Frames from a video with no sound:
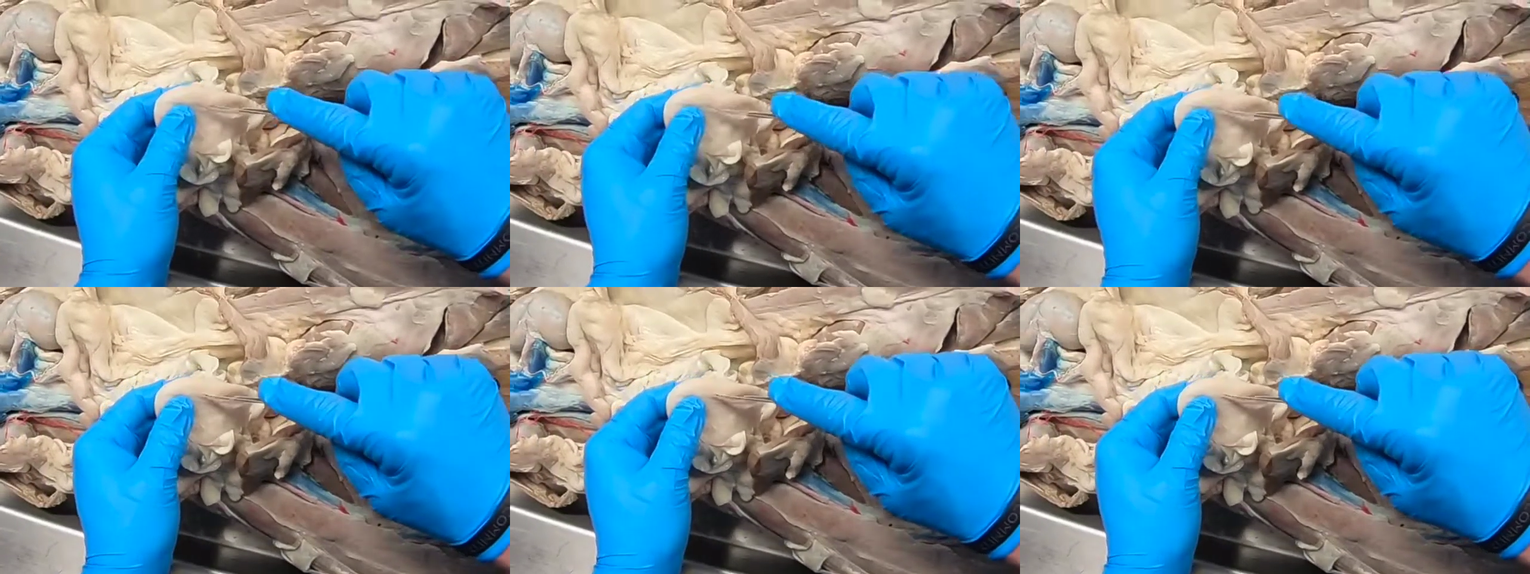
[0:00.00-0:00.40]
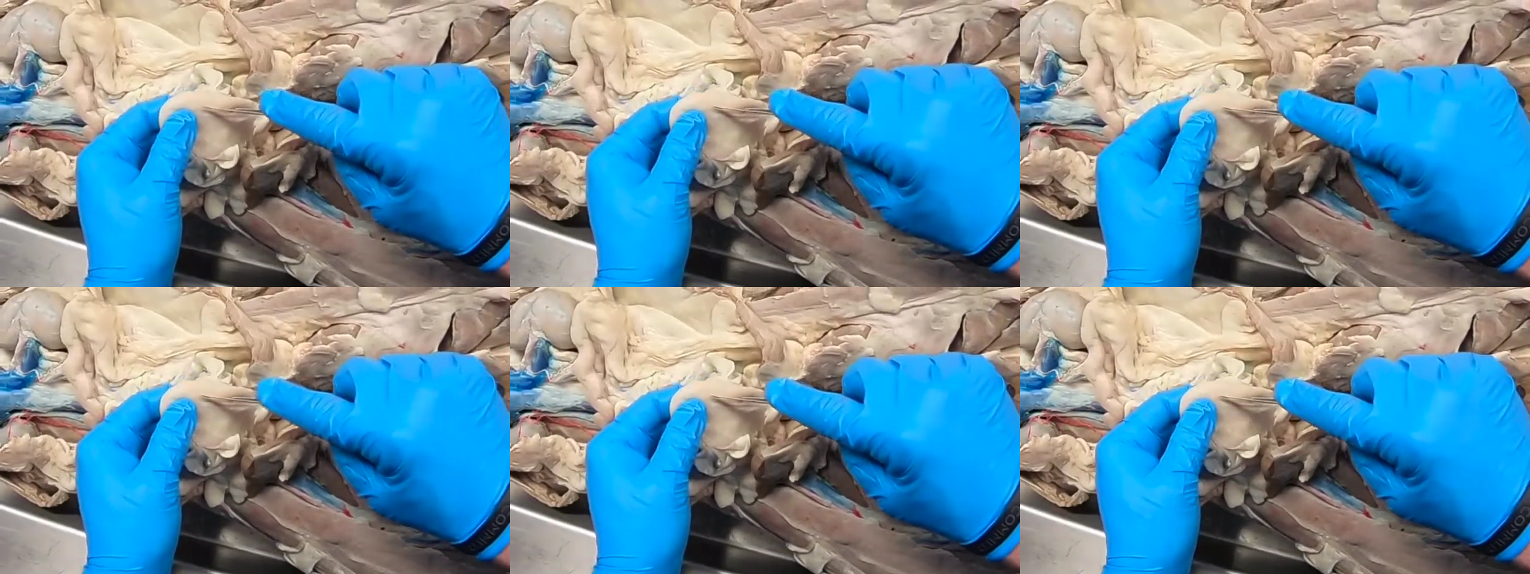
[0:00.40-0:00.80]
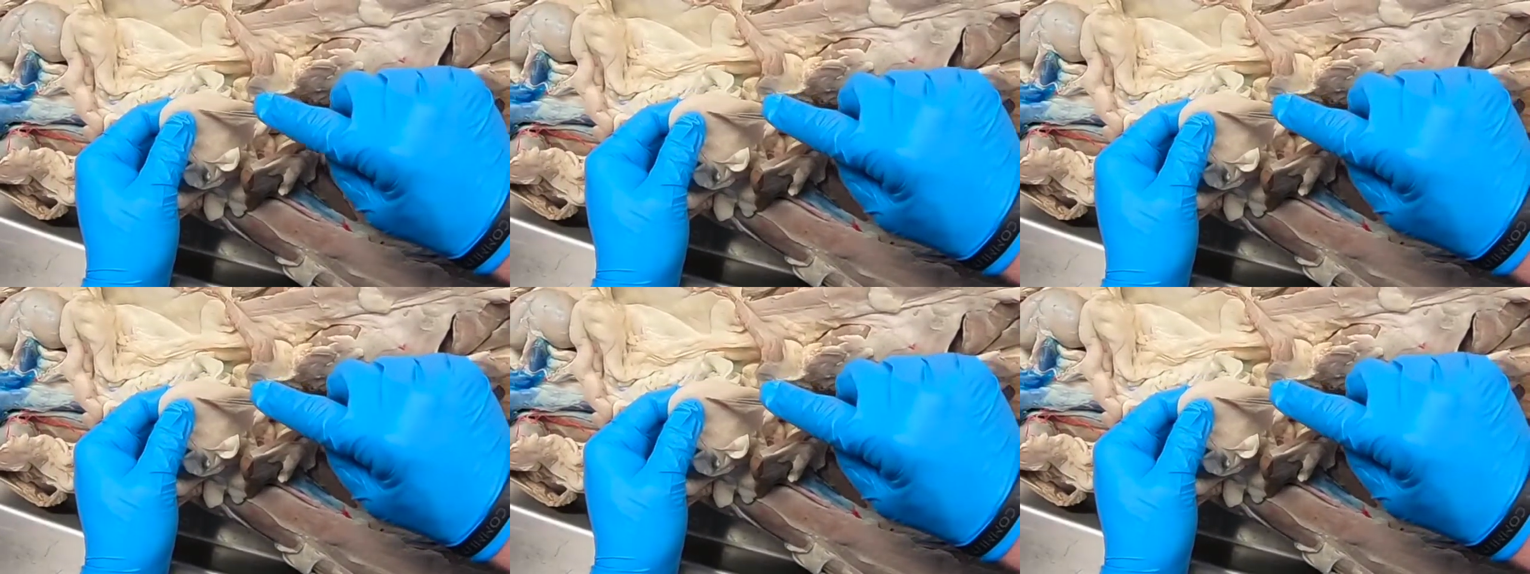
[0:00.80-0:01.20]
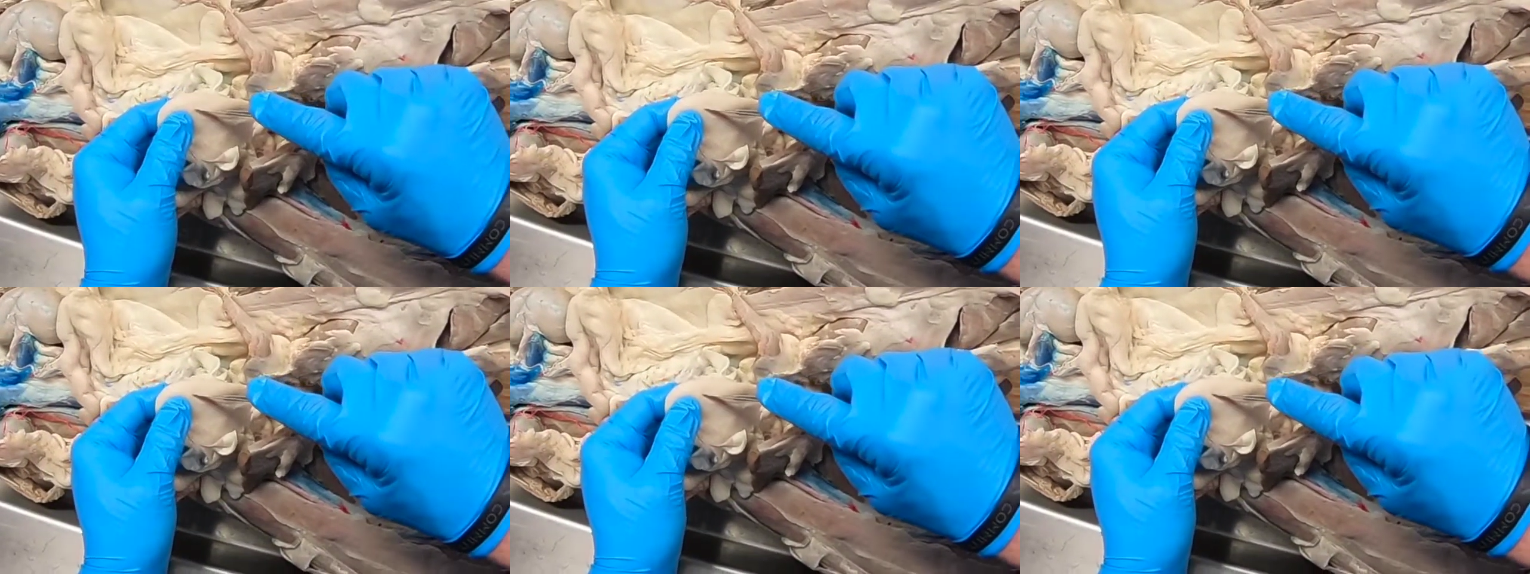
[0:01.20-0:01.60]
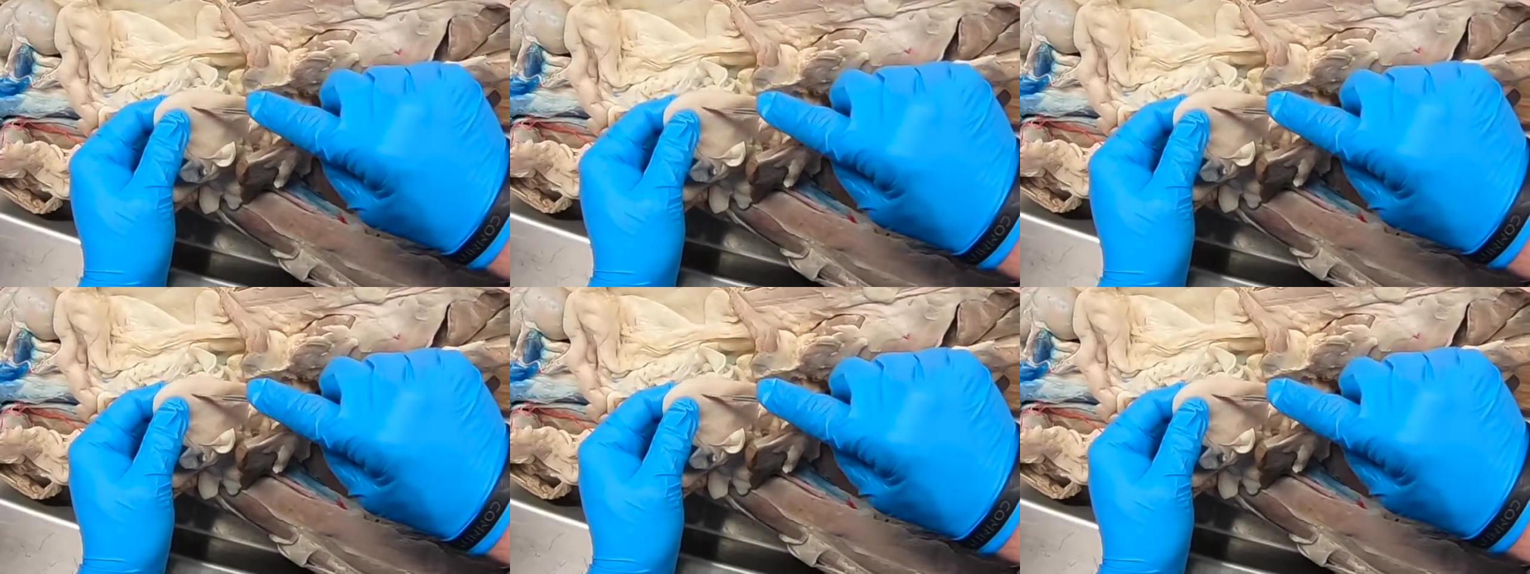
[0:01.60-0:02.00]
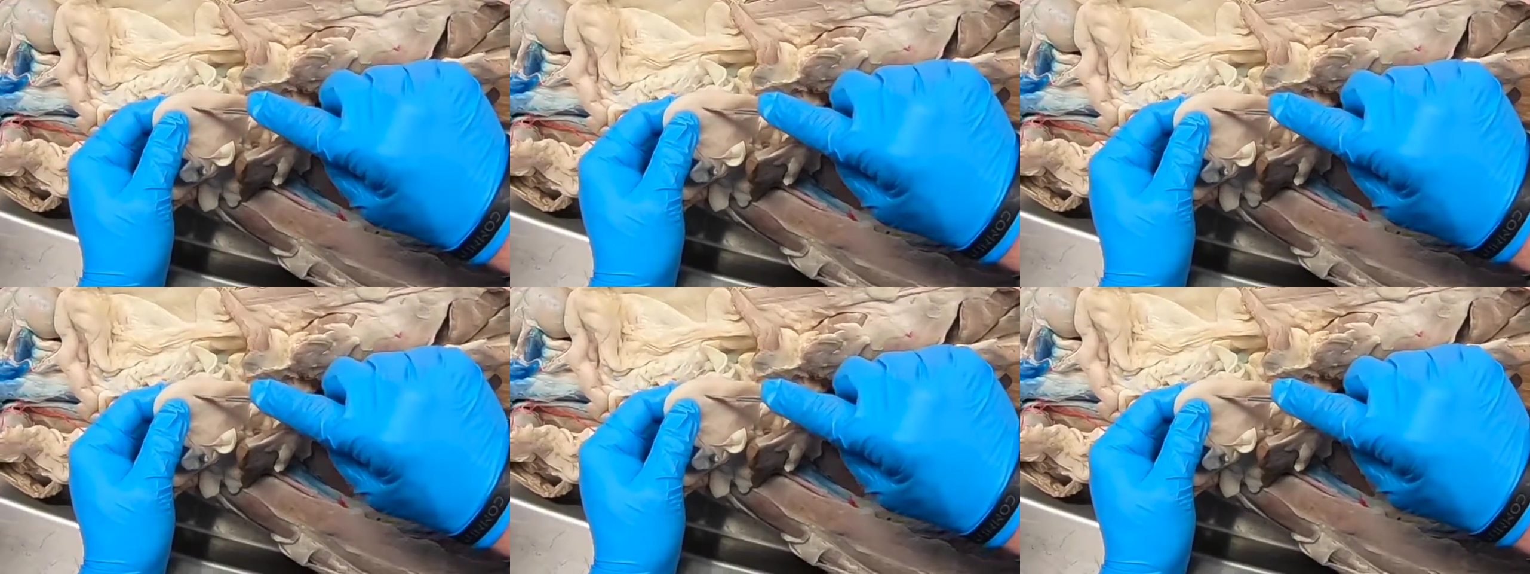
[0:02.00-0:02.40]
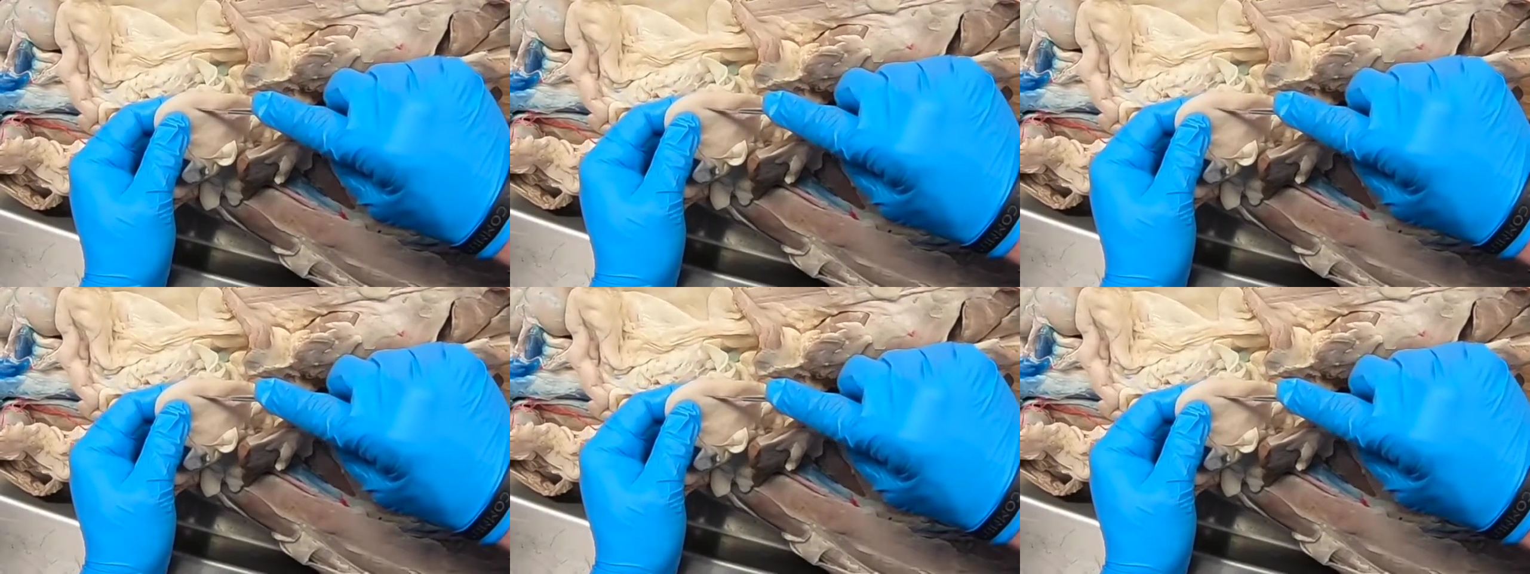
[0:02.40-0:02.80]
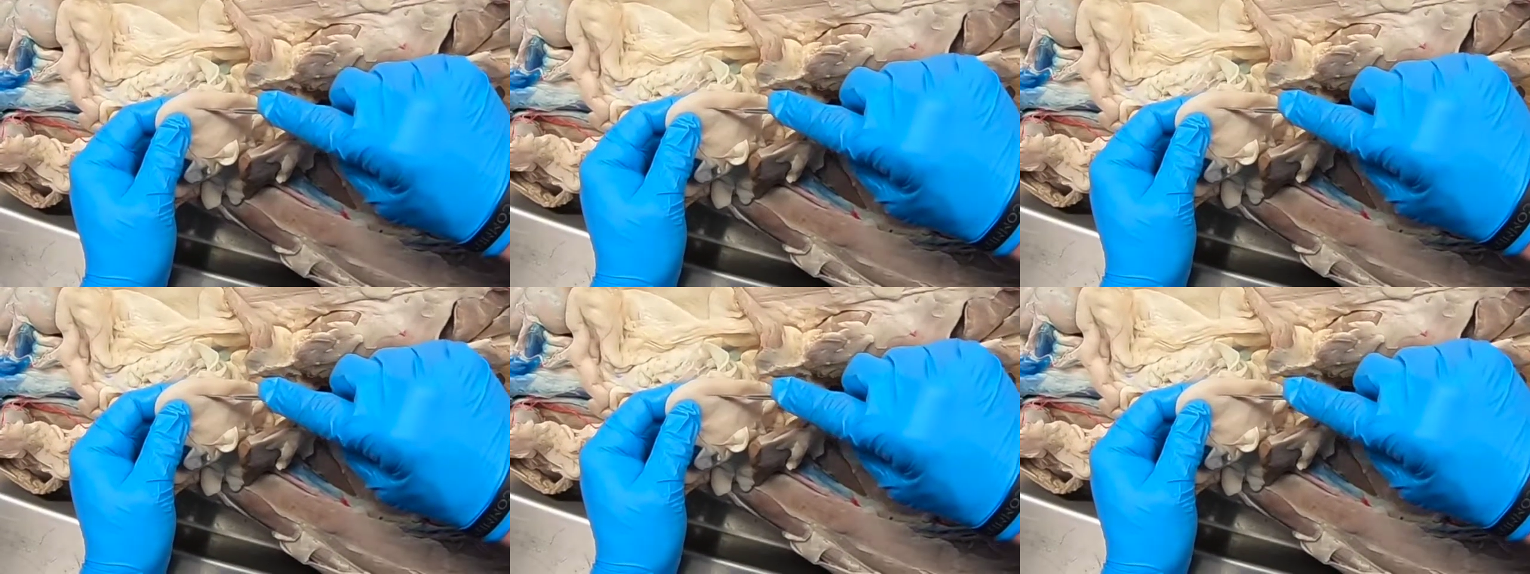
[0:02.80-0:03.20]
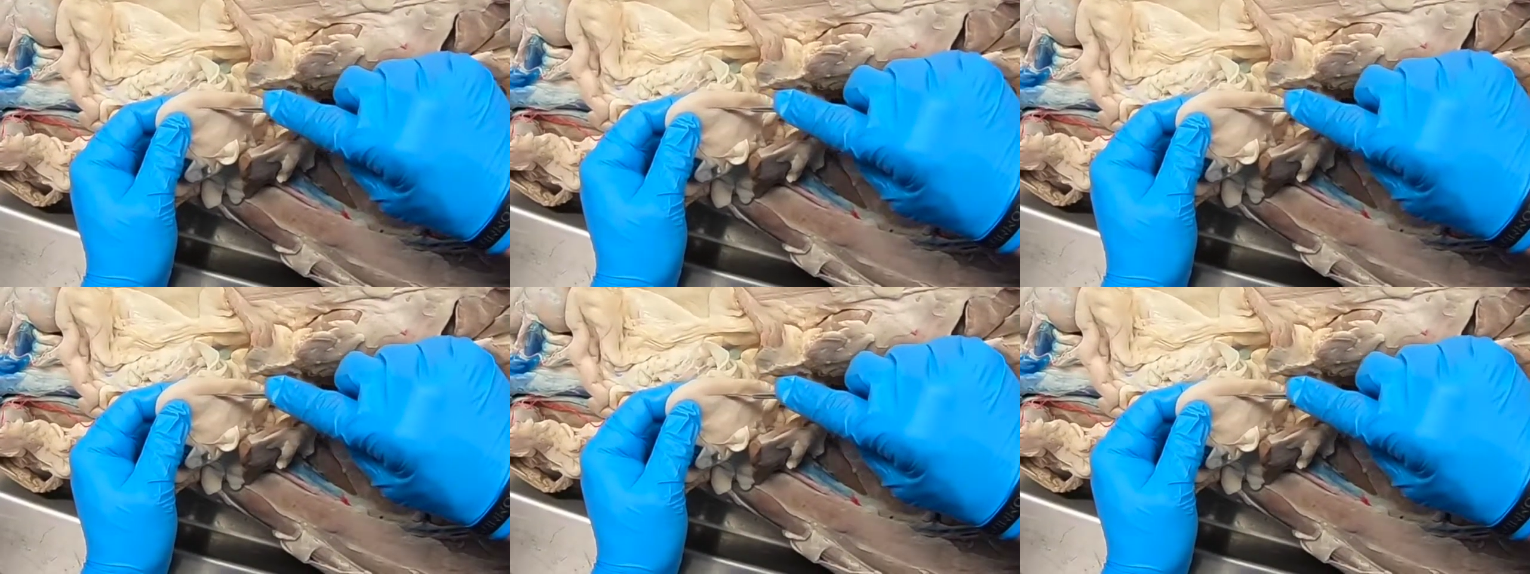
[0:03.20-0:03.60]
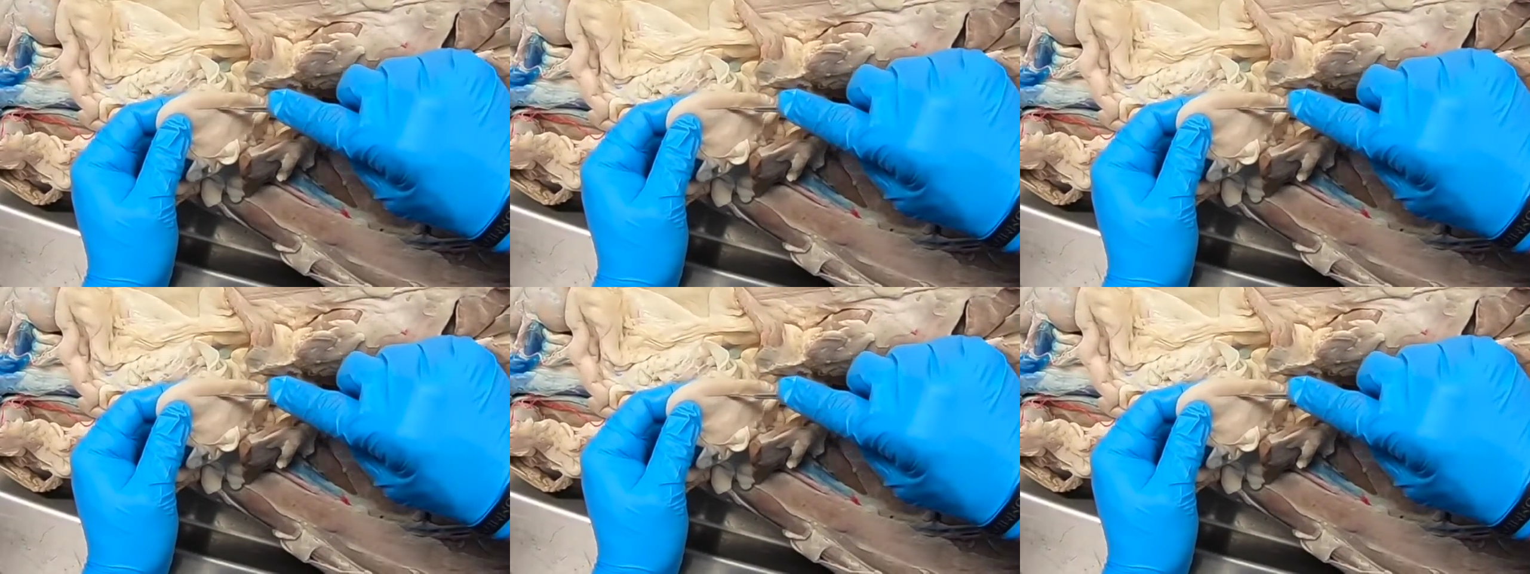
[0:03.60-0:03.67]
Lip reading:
[unreadable: no face in view]